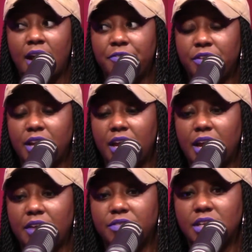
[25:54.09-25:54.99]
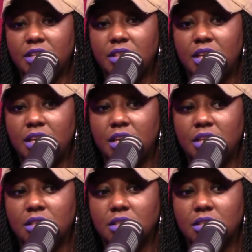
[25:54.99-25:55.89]
feel like I've done
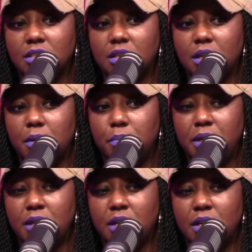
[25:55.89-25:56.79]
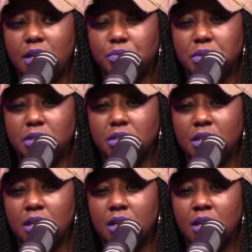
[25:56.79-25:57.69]
things because it was
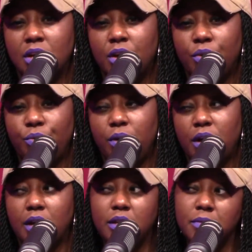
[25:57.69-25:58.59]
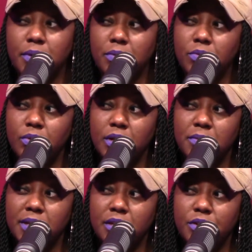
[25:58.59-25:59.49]
what other people
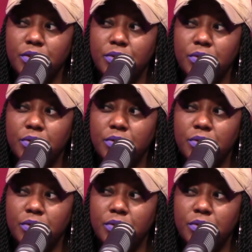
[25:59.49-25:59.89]
wanted me to do.